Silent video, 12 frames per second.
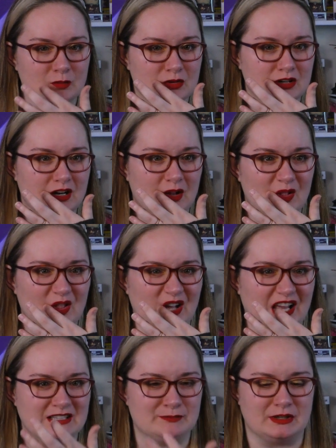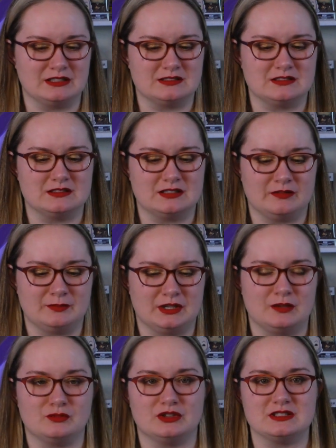Wonder how long it's been since they've been
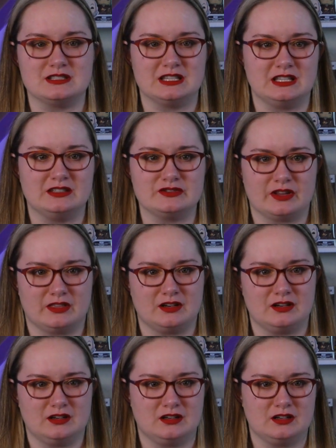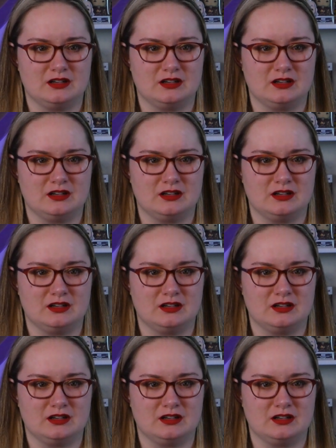able to see each other.